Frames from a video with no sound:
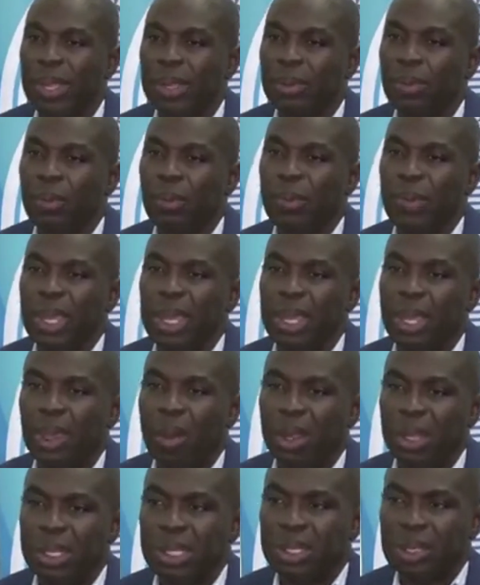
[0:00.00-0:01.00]
that we
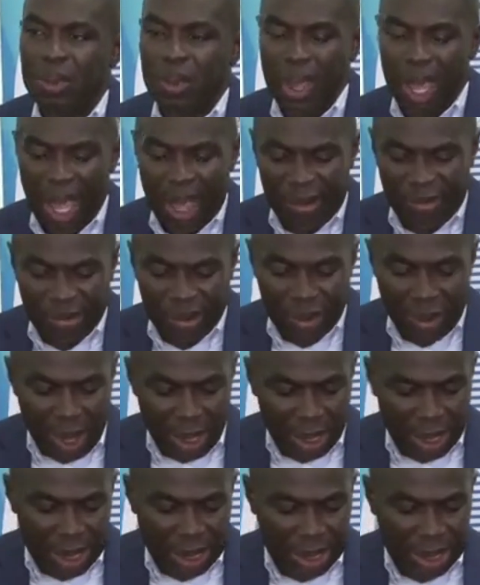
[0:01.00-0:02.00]
also have to
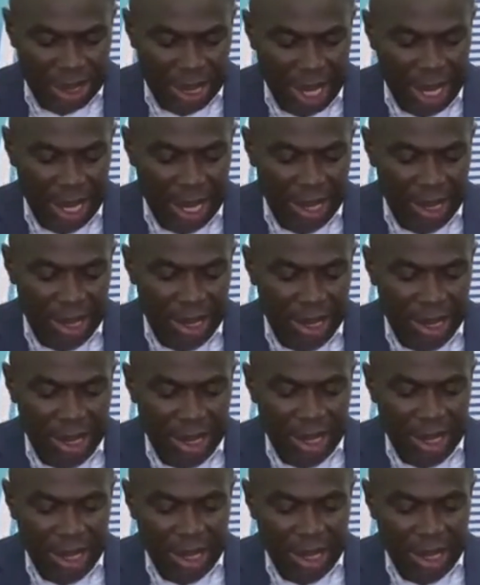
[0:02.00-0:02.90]
understand